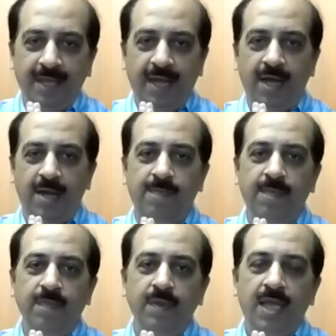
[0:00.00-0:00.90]

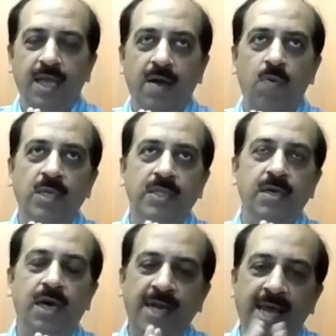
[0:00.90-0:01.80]

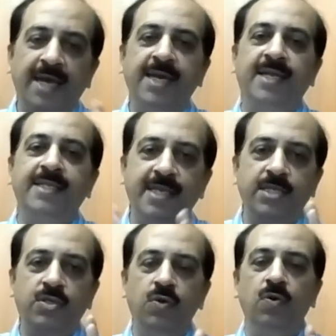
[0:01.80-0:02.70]
with a direct
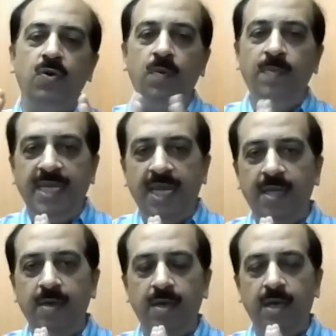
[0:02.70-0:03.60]
access to me
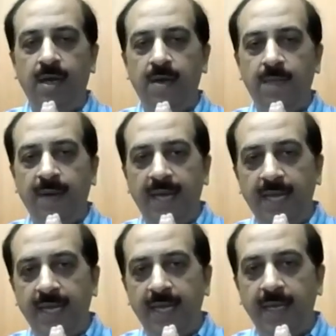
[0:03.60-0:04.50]
and
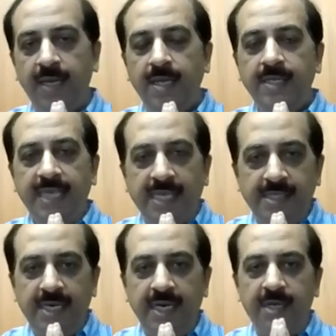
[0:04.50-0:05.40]
my
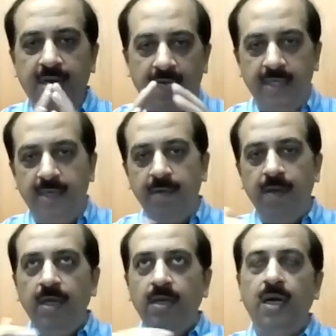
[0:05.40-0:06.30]
sales leader rather
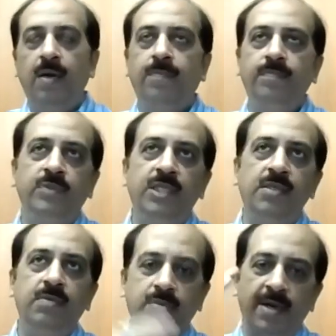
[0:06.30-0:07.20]
than
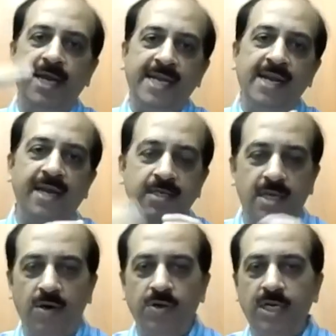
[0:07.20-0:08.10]
just creating layers
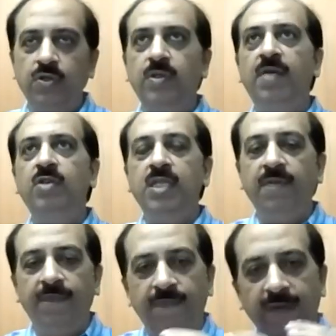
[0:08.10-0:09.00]
around it. So there was a
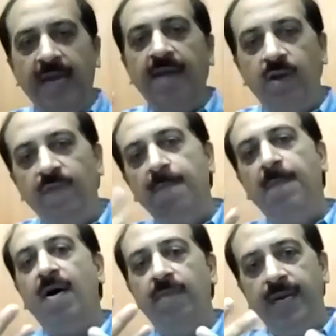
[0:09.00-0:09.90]
fair level of
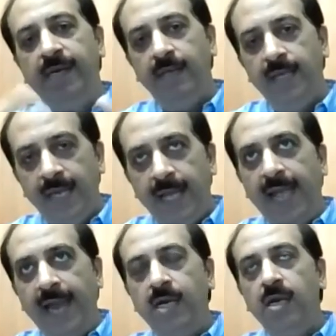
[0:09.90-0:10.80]
empowerment.
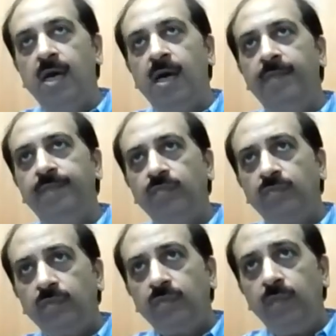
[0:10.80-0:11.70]
And
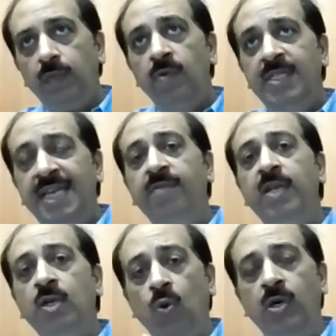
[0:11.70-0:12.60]
we said
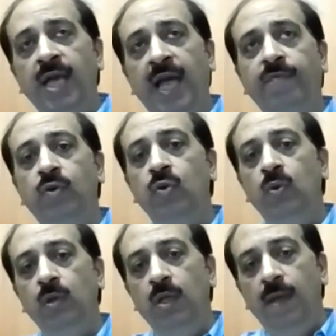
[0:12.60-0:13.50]
we don't have
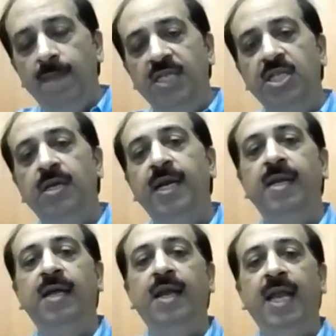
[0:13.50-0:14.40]
to measure
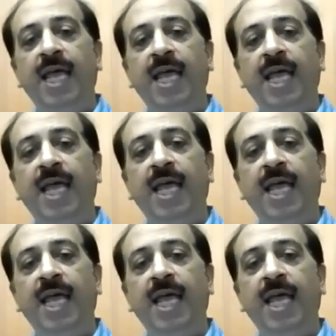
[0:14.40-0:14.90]
it like